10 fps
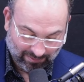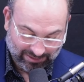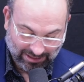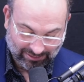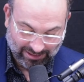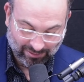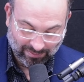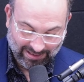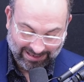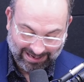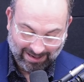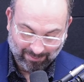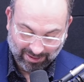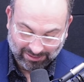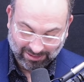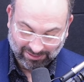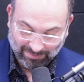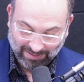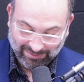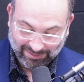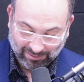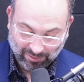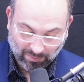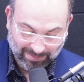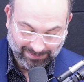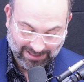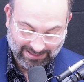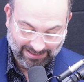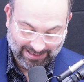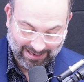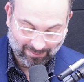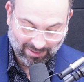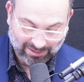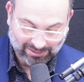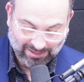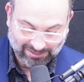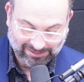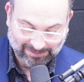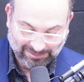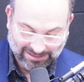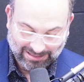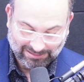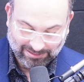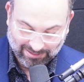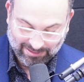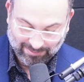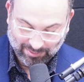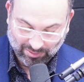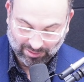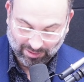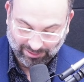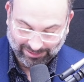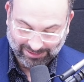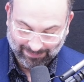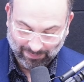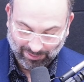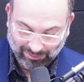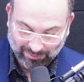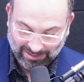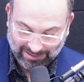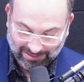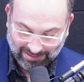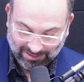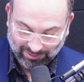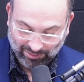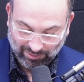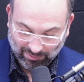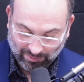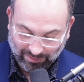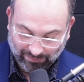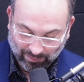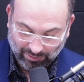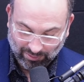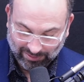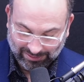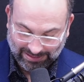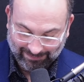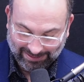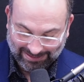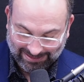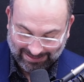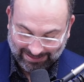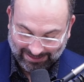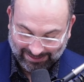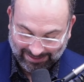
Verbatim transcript: Reach out to Heather Wren at Adam Ross Custom by visiting their website at adamrosscustom.com or calling 713 221 4217. That's